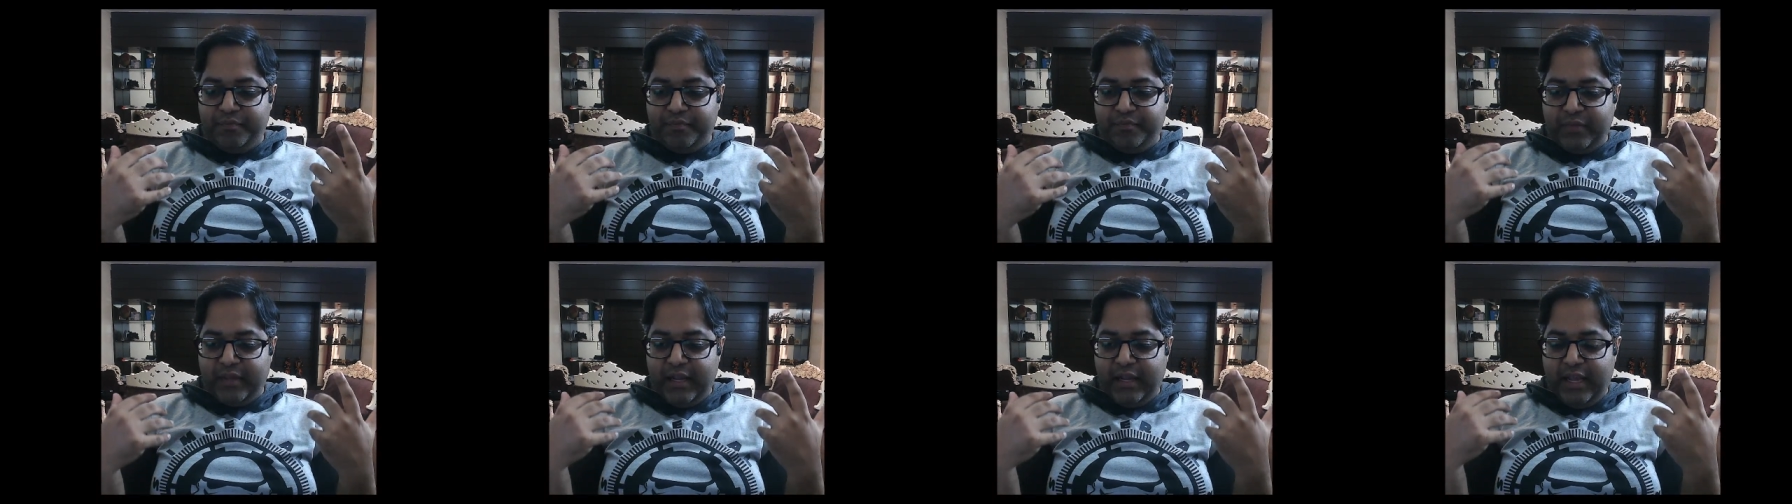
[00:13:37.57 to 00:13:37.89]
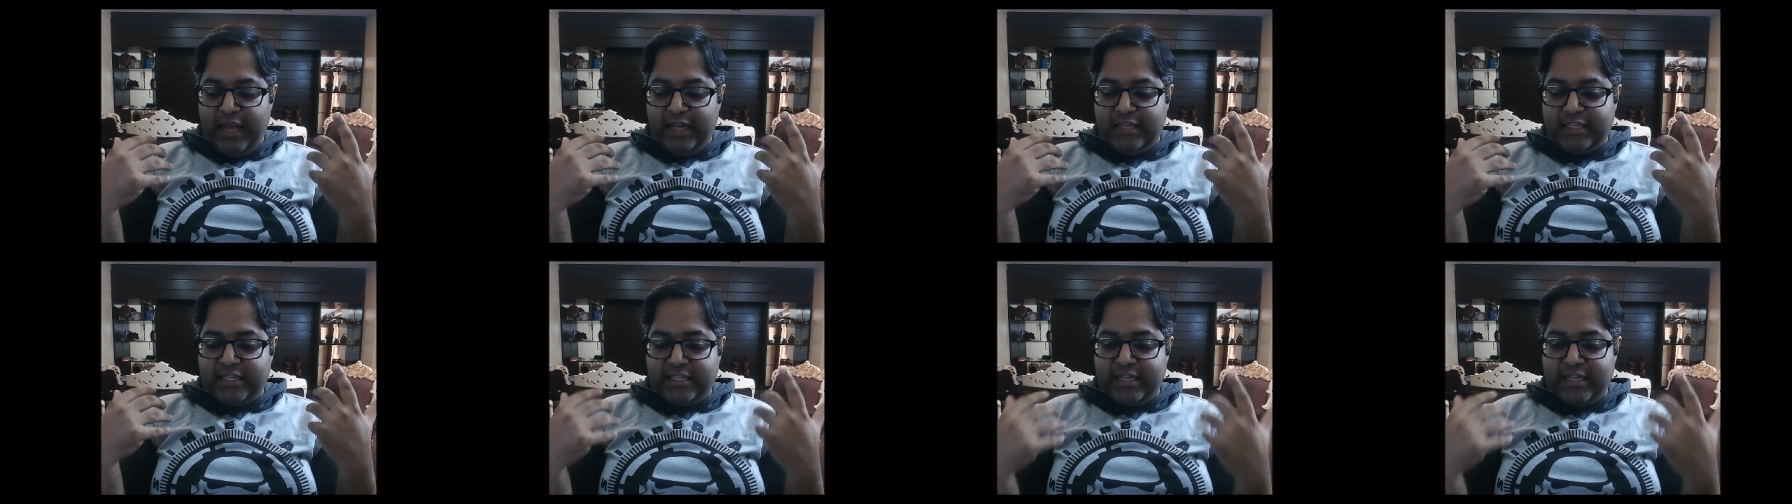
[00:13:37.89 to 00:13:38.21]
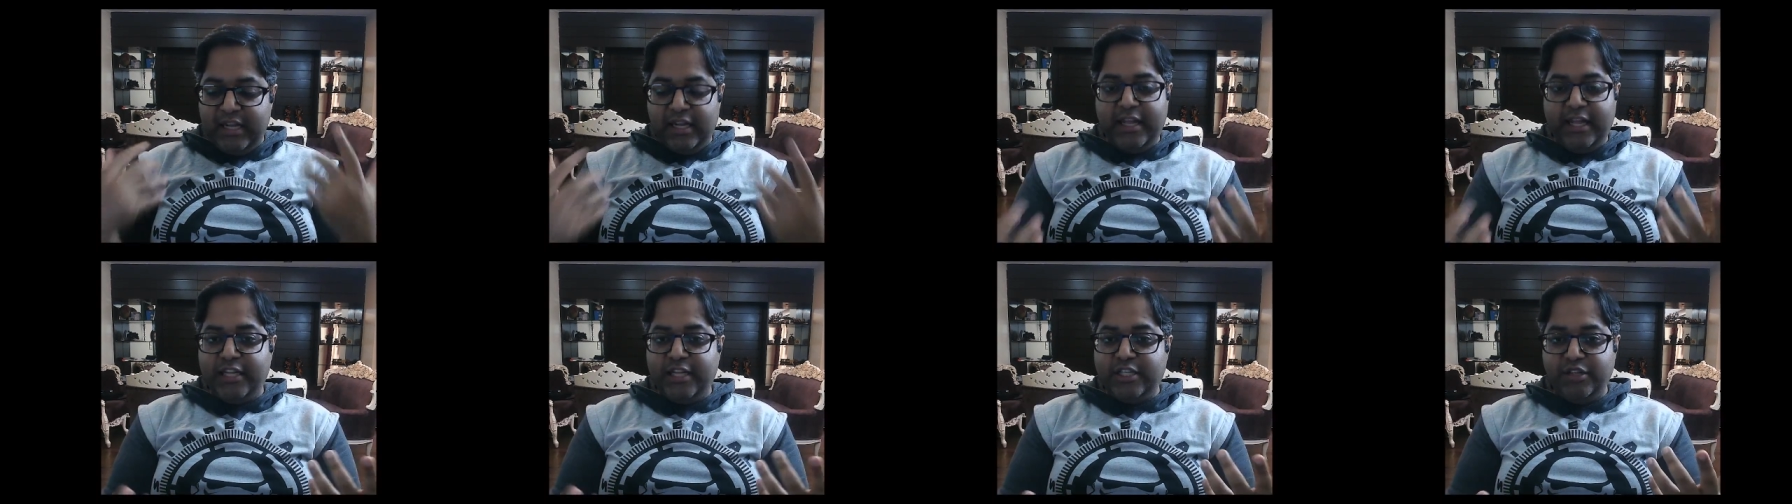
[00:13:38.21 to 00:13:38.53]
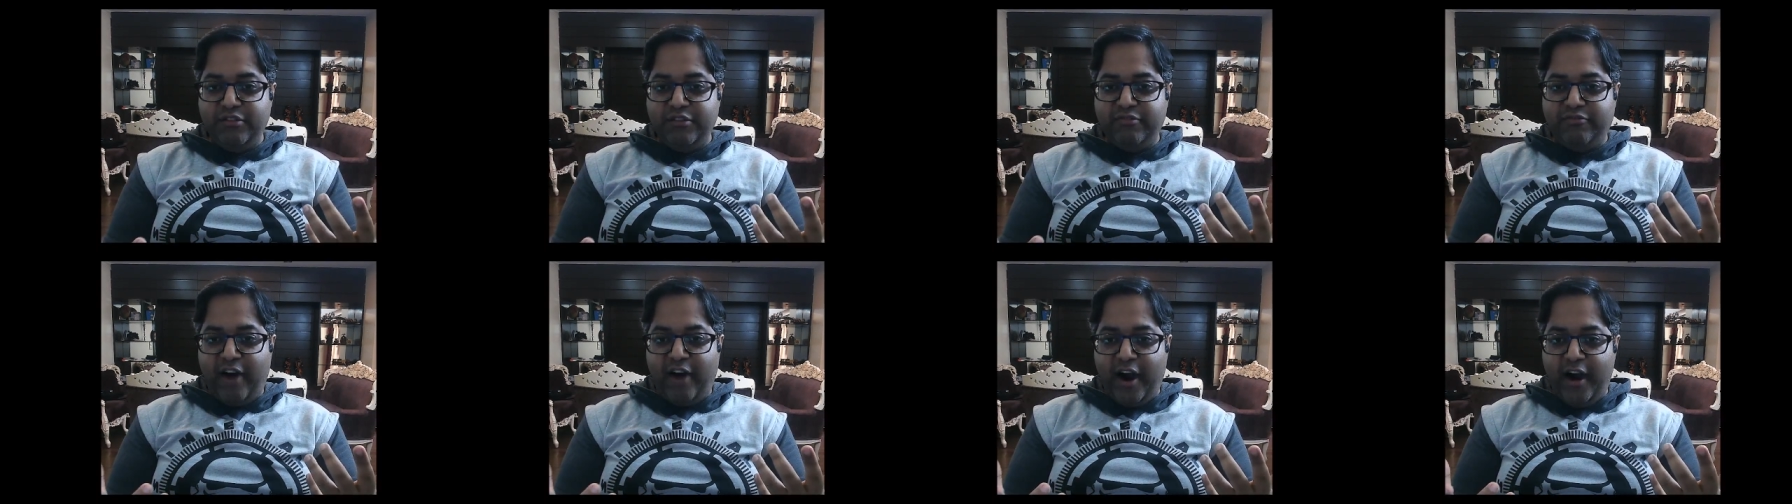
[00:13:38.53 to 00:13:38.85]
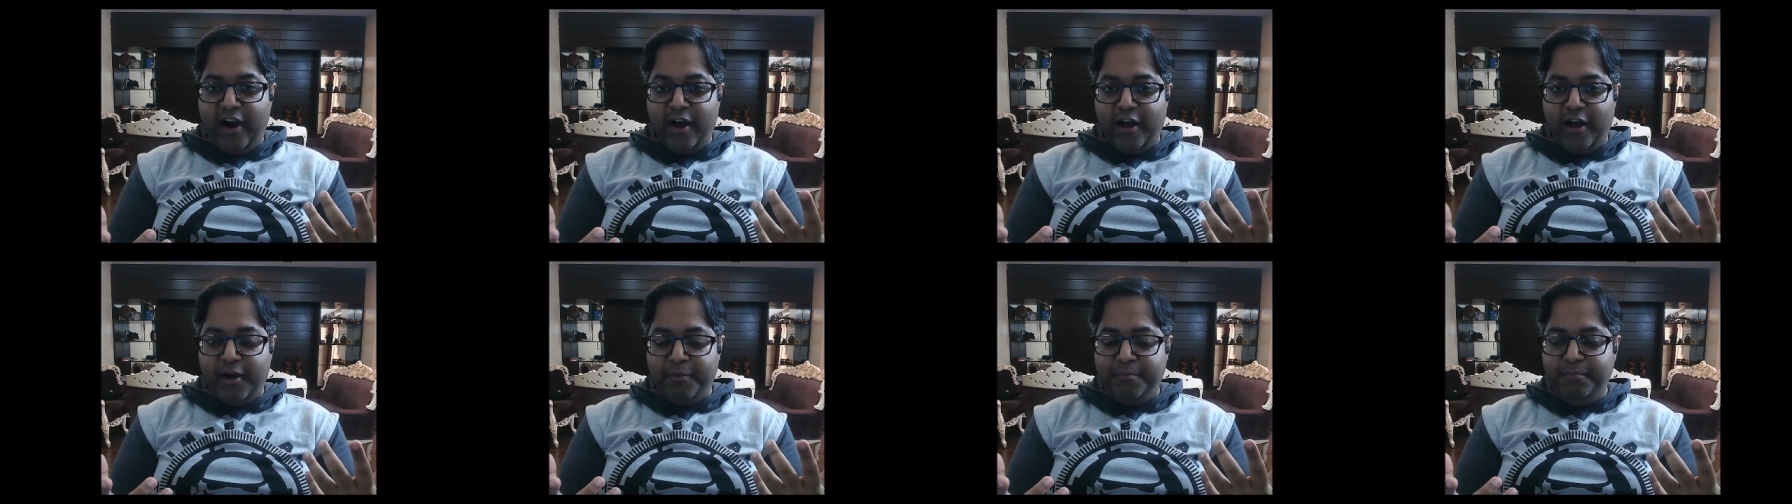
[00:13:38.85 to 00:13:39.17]
it still gets you
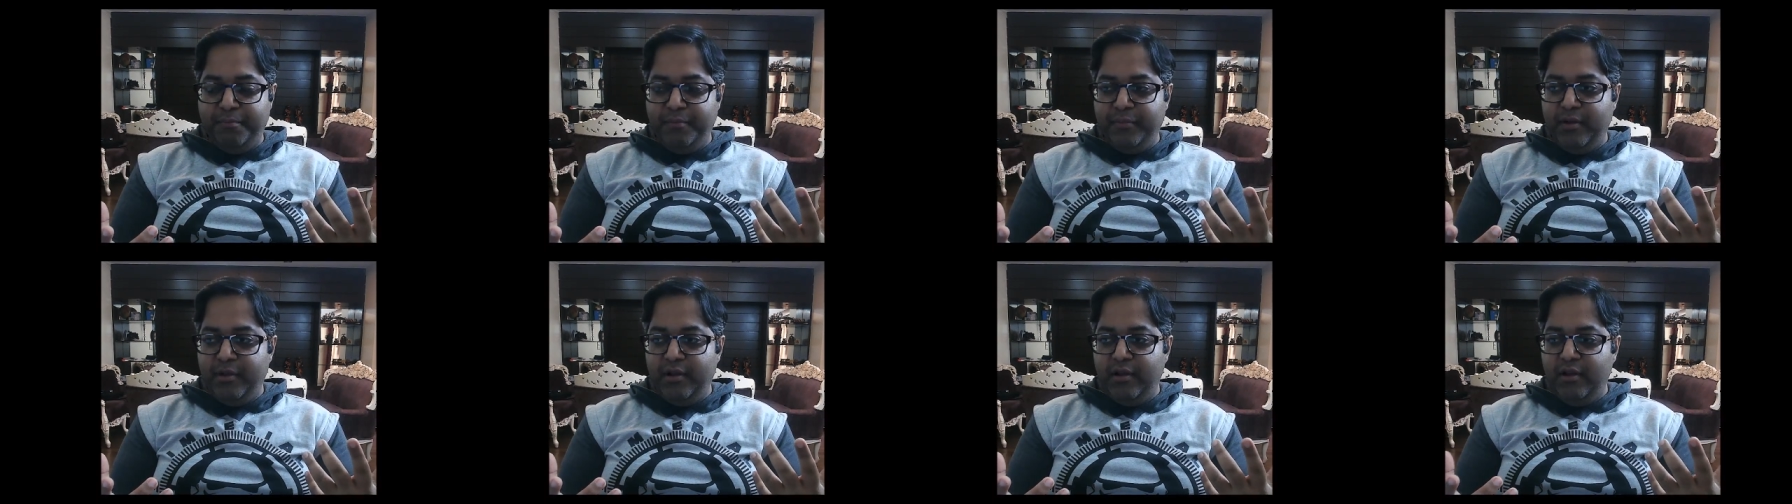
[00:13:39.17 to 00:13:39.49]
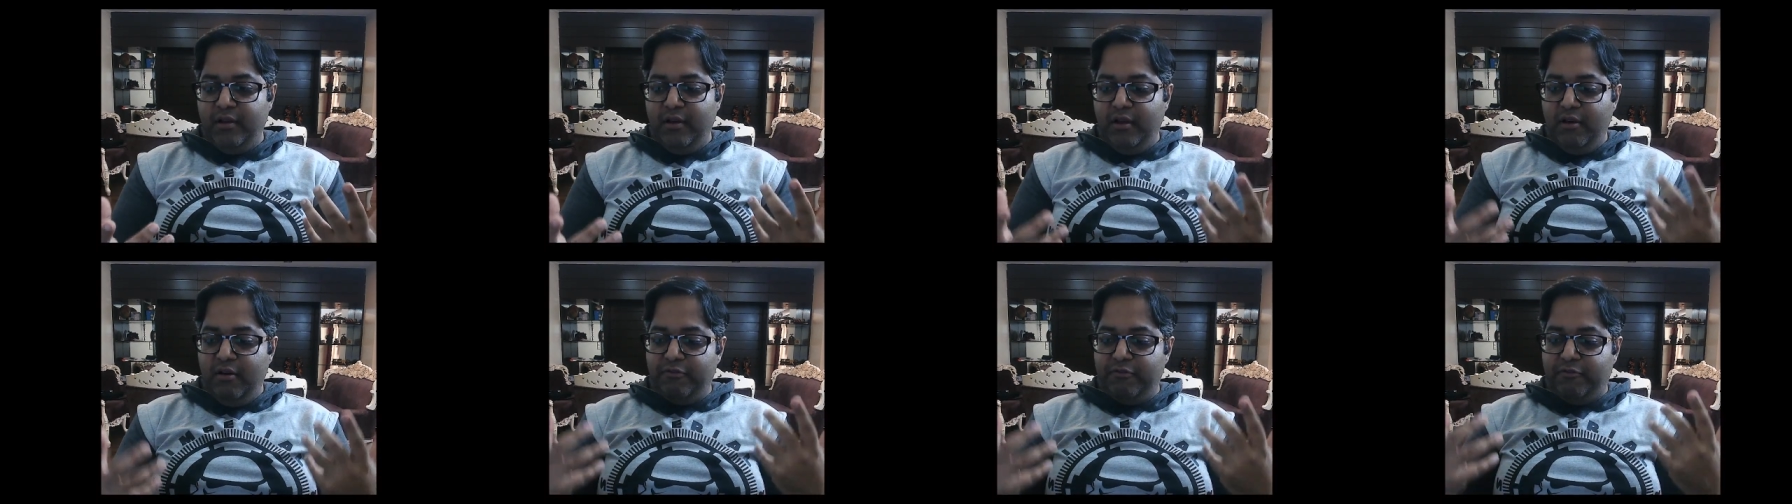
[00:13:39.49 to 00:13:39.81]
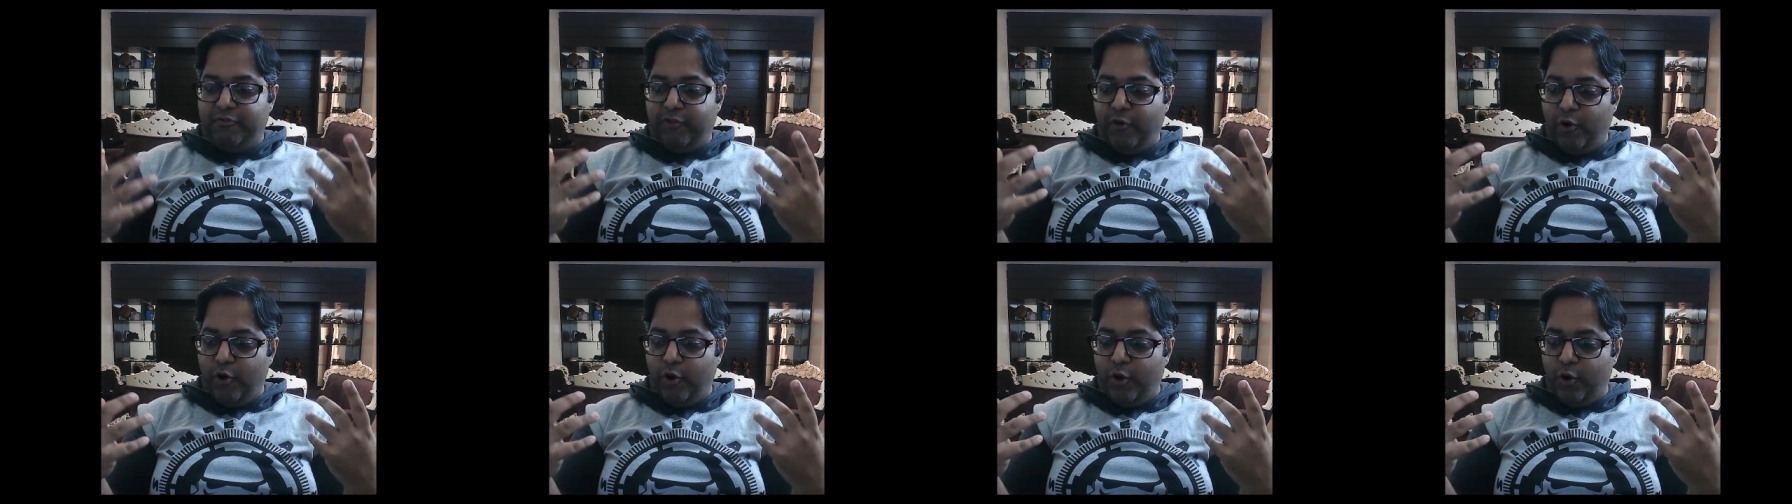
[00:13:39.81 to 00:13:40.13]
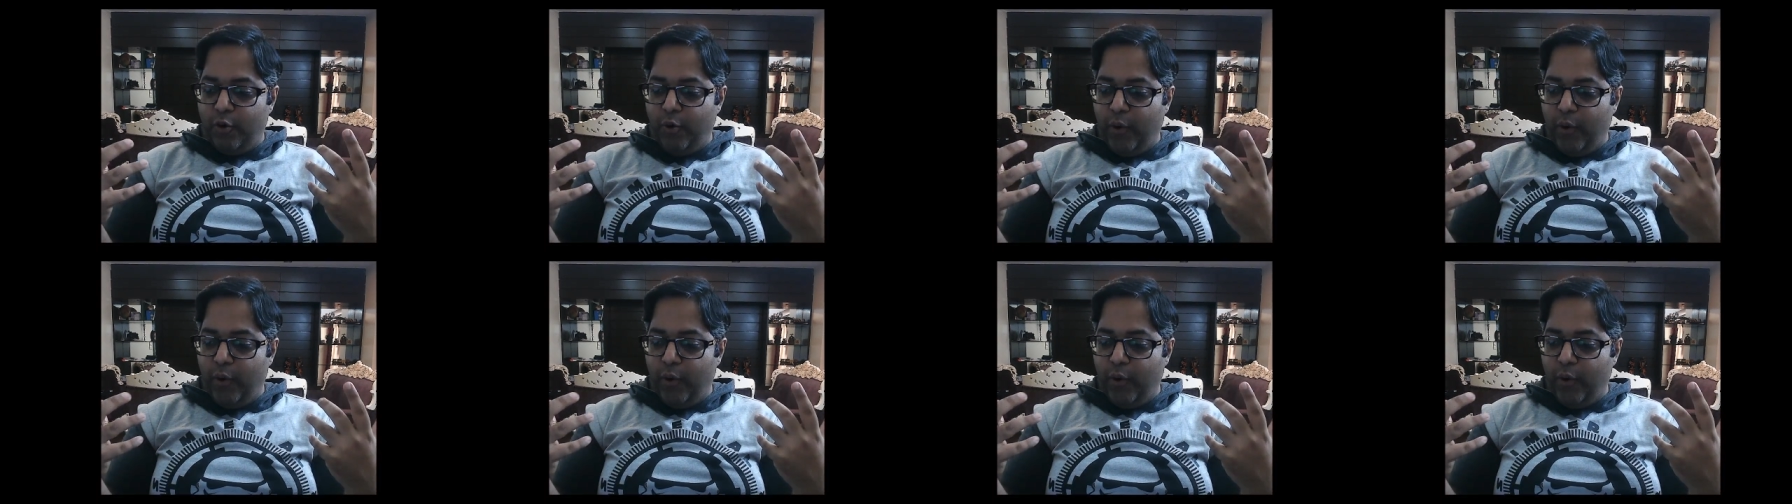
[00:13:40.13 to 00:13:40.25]
fired up for